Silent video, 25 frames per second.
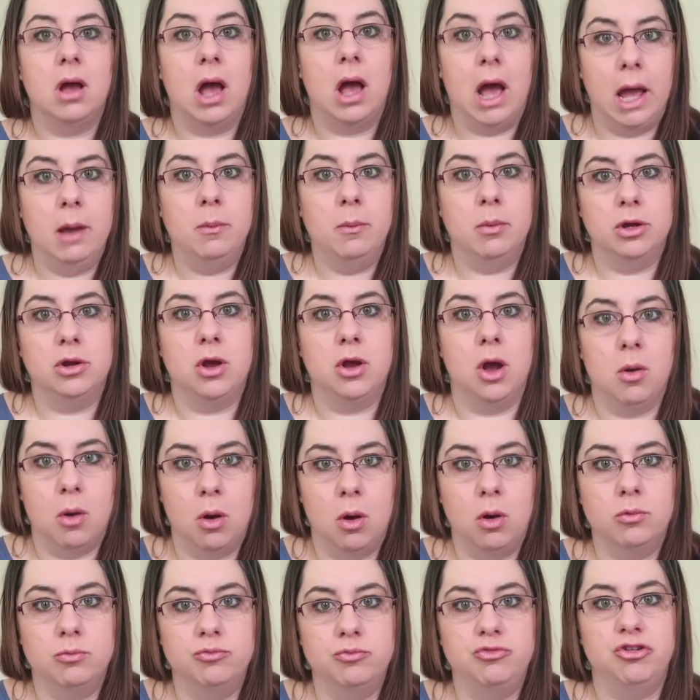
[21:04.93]
I would go
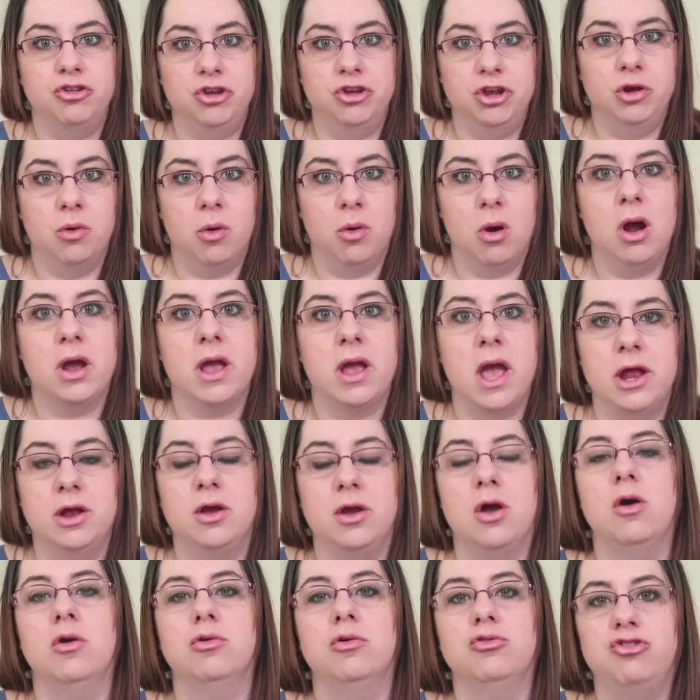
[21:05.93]
home to New York
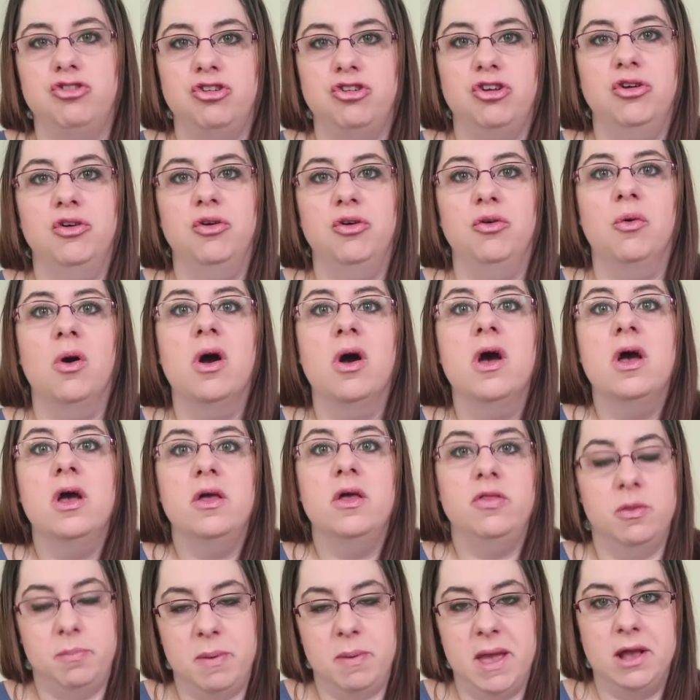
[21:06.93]
and go to
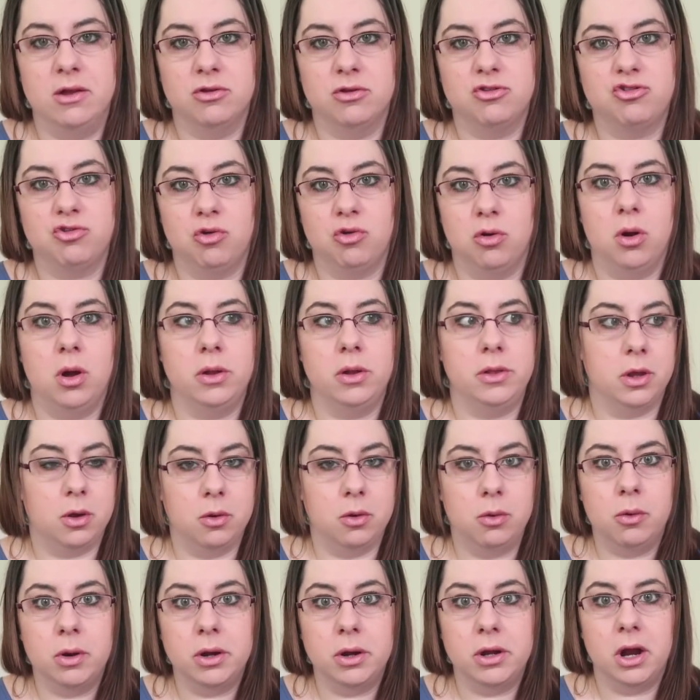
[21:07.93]
the bagel store on the
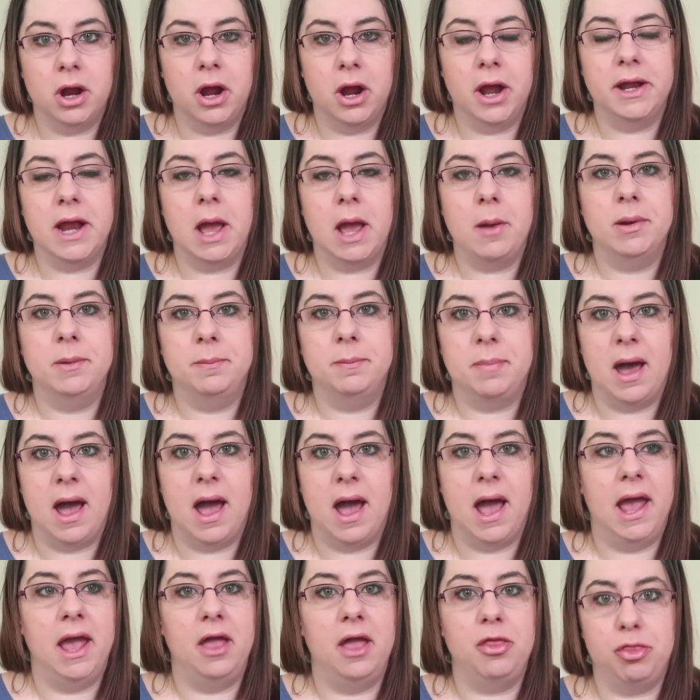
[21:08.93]
corner, and I would
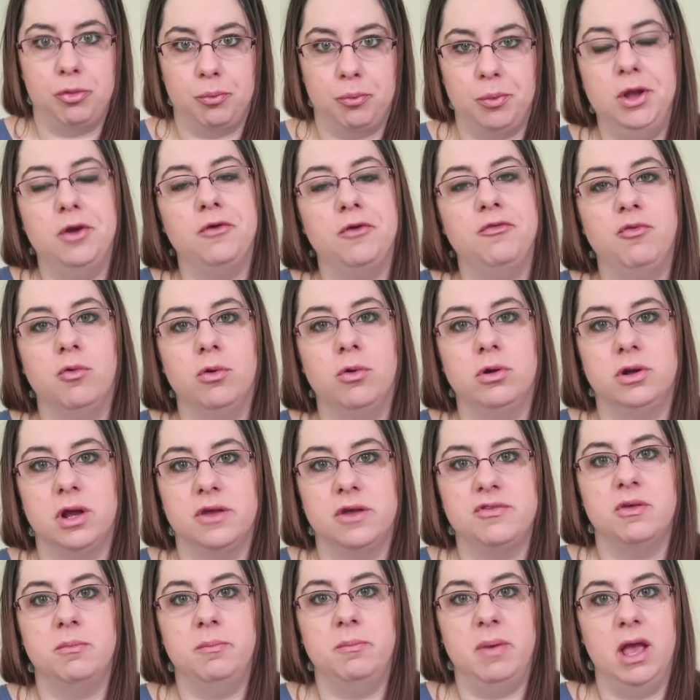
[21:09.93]
buy 3 or 4
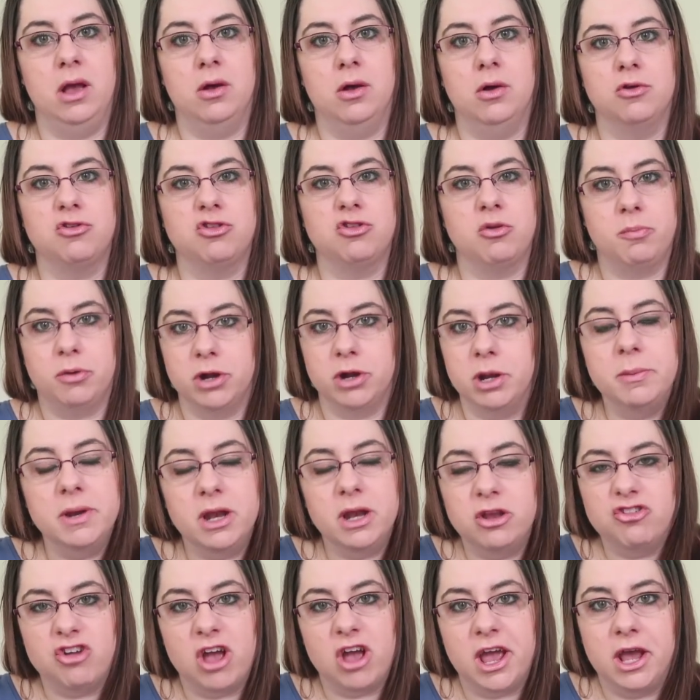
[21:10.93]
dozen bagels, put them
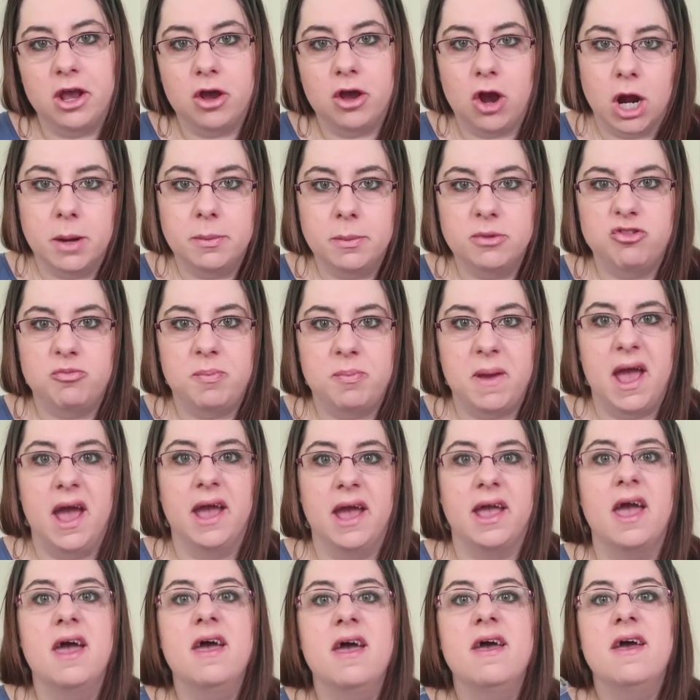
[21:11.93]
in a giant garbage
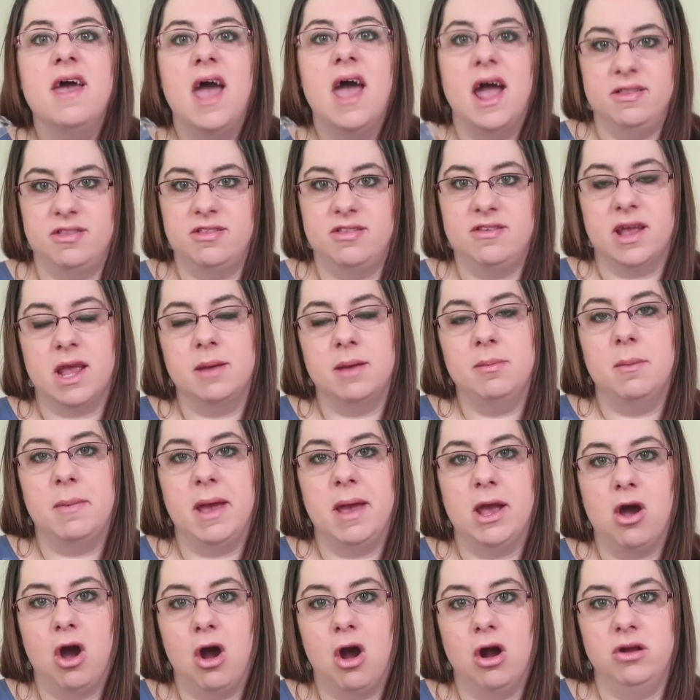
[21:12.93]
bag, and stick them in
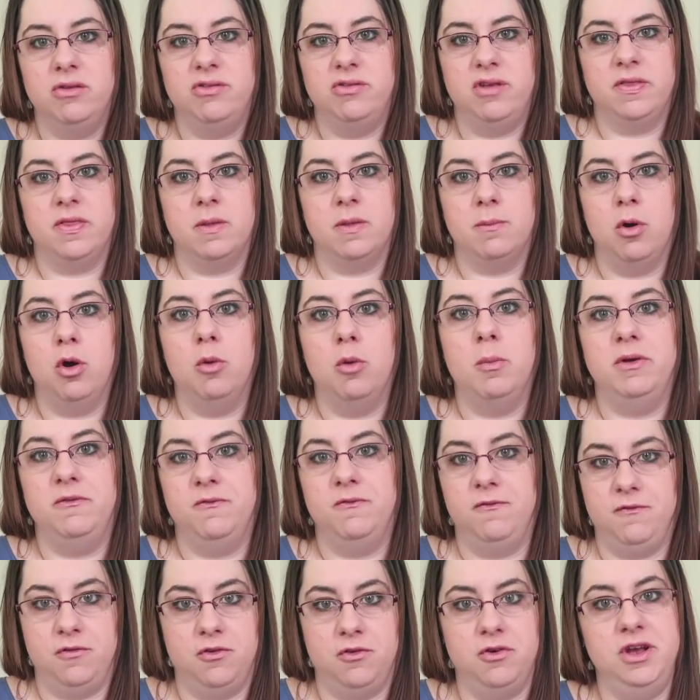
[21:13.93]
my car and take them home
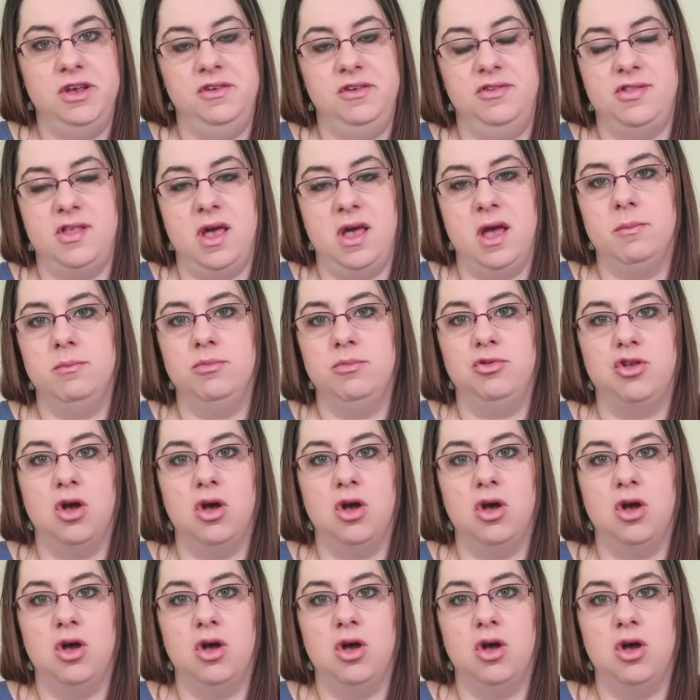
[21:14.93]
and freeze them.